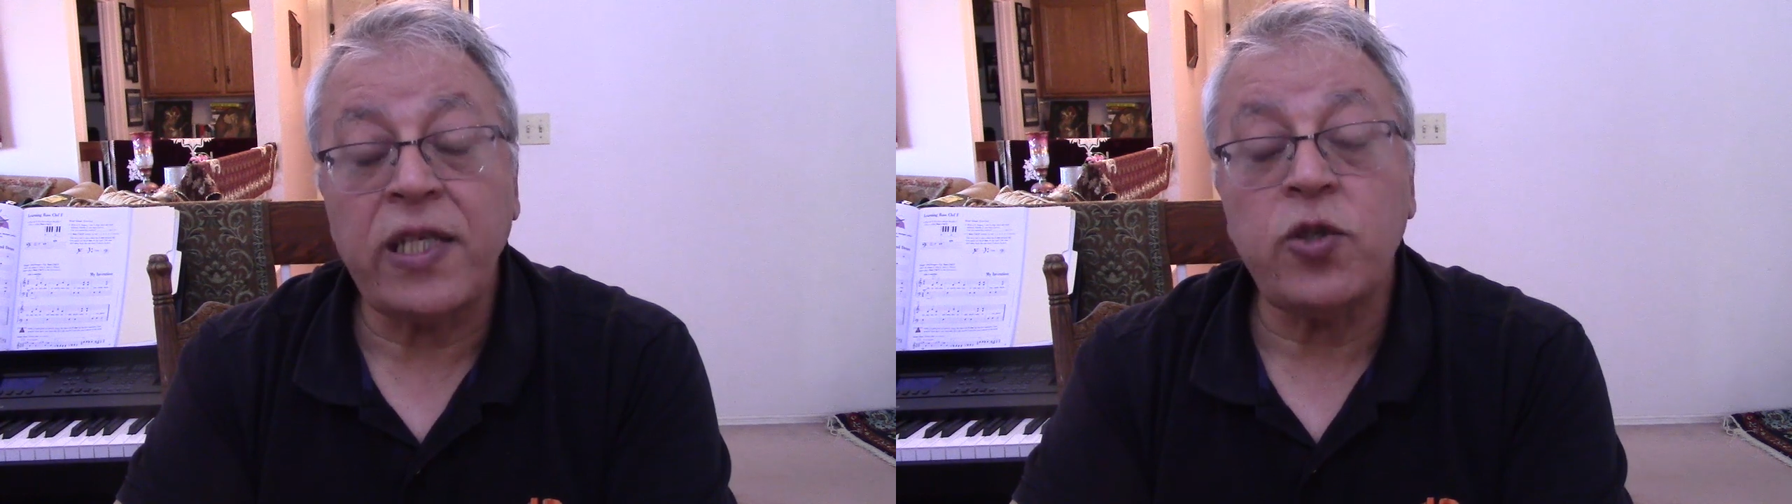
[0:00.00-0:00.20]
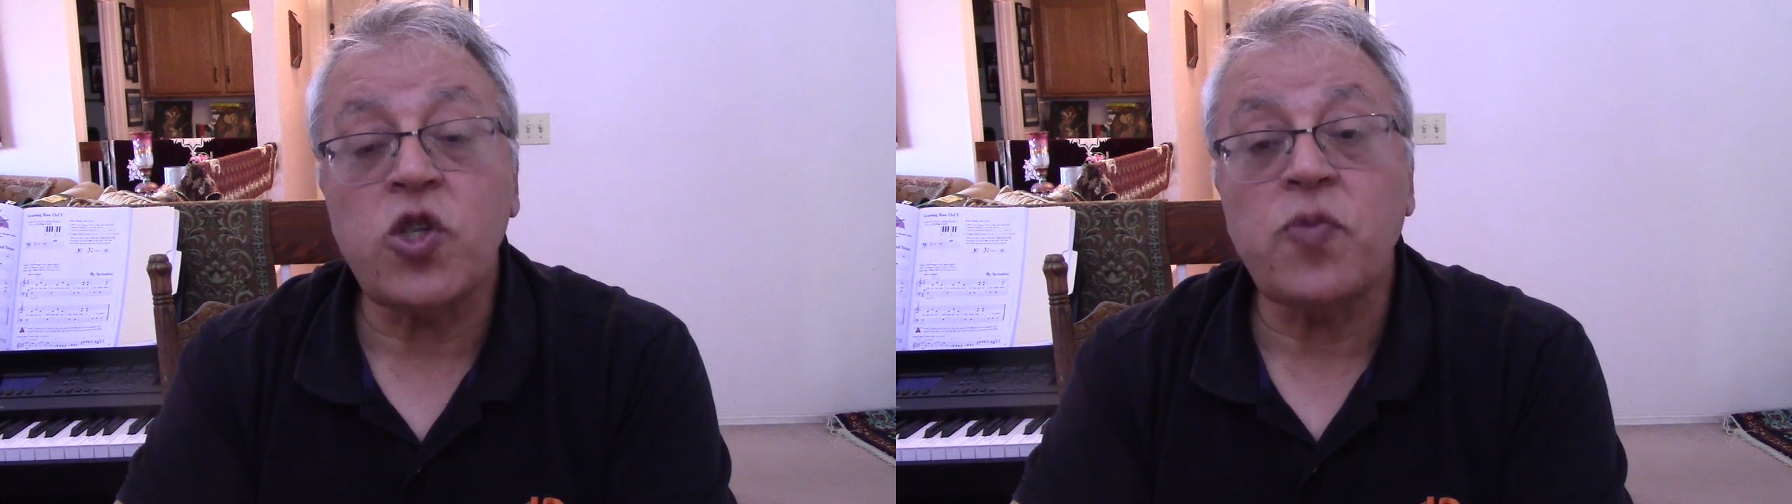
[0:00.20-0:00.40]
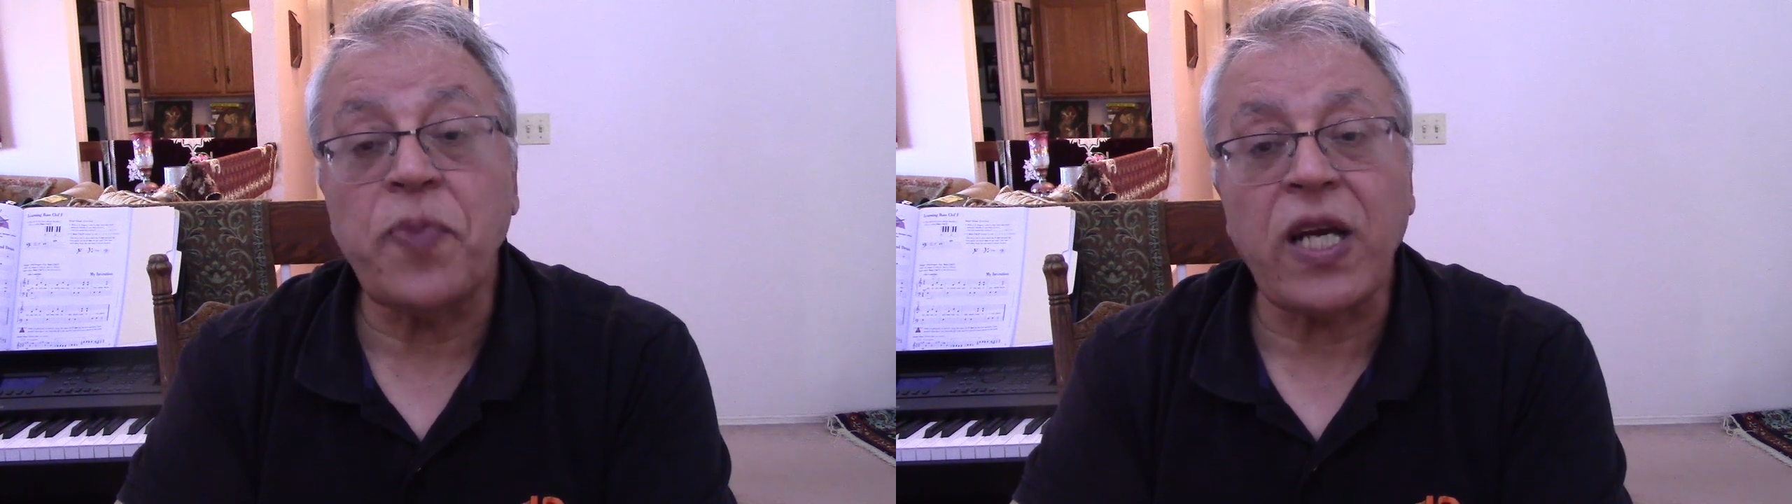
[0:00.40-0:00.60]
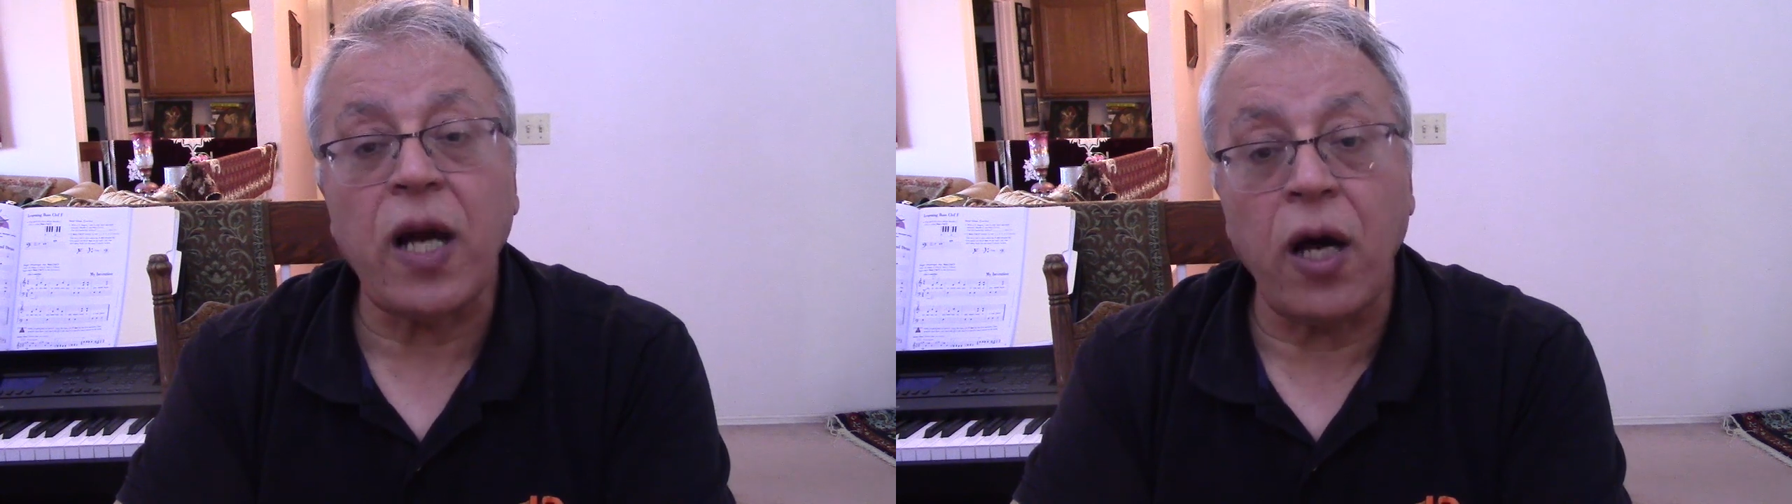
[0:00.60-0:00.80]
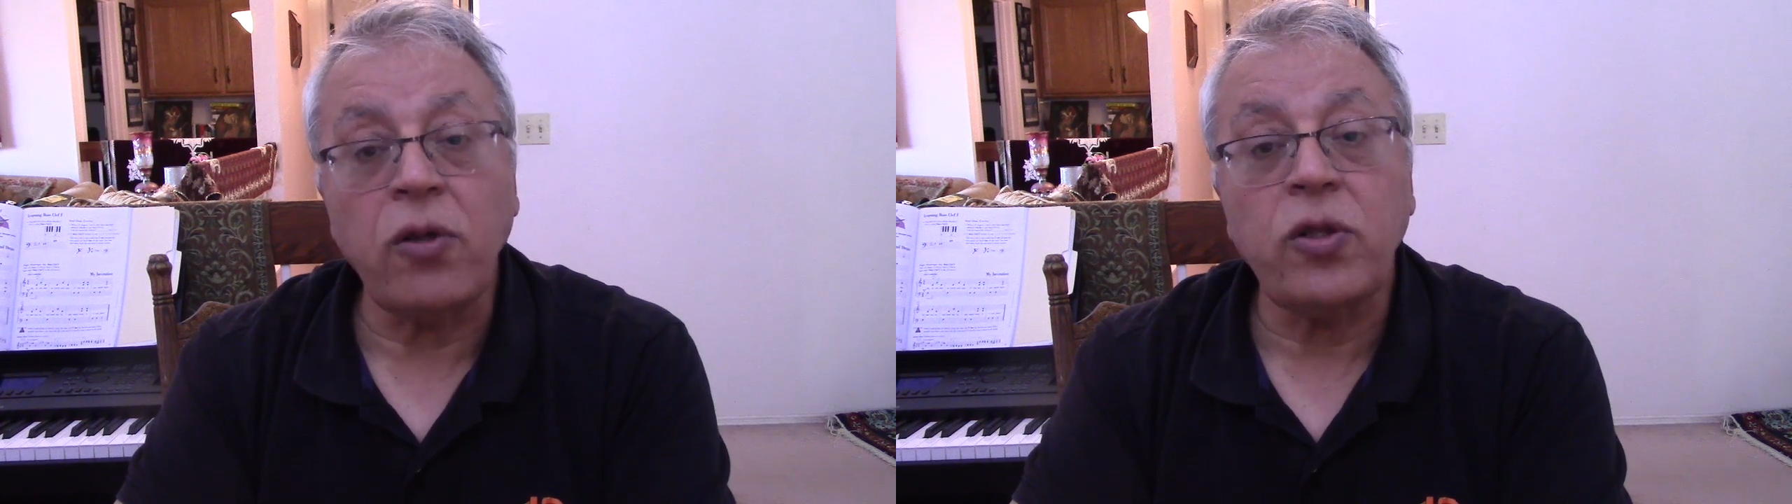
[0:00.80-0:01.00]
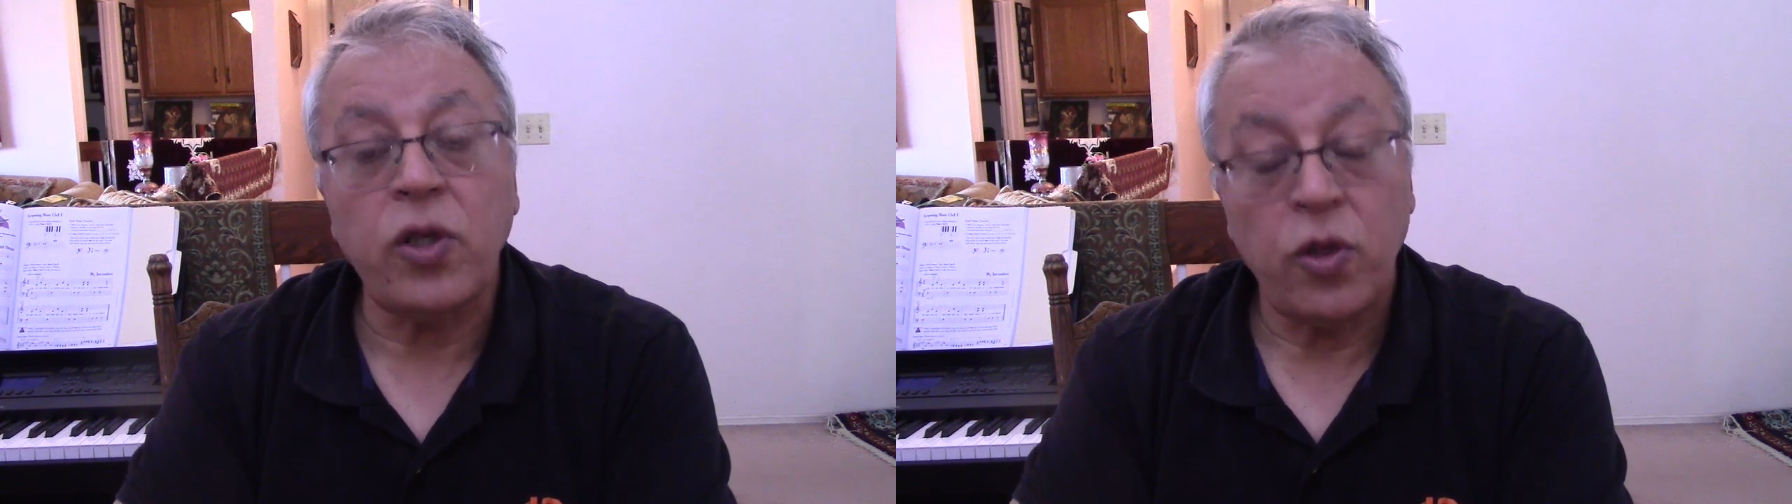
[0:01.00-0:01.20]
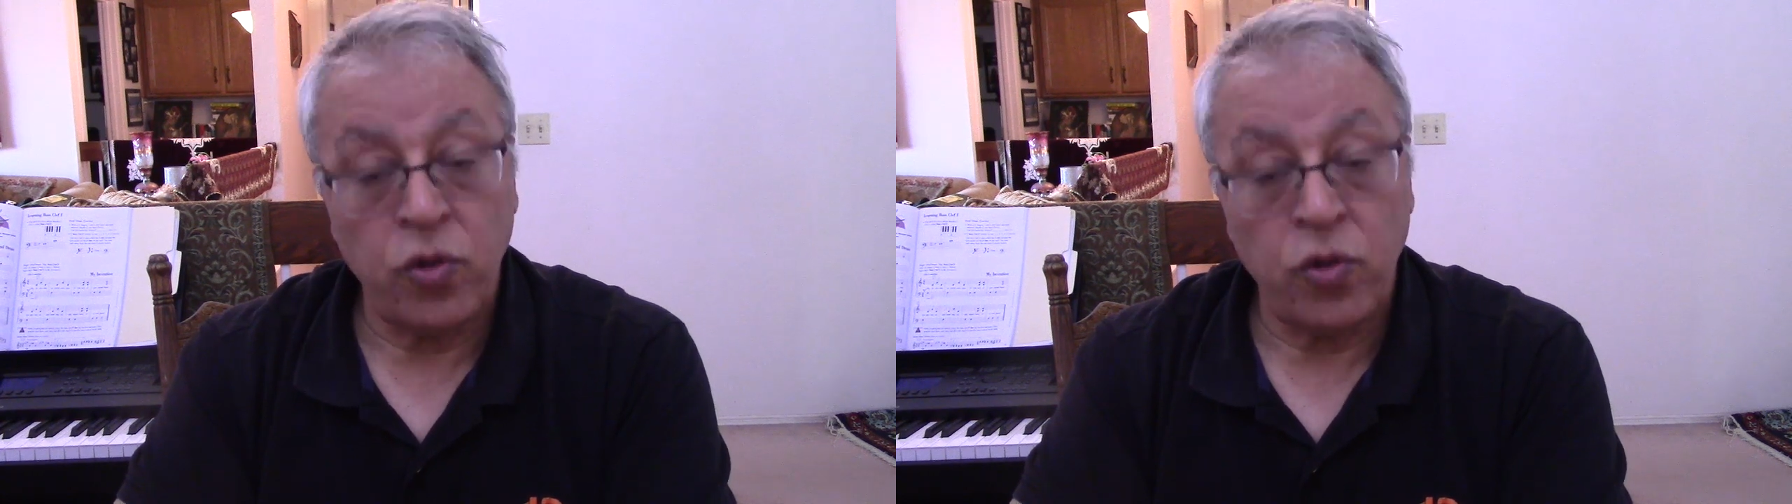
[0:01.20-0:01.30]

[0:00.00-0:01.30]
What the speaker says: you speak out,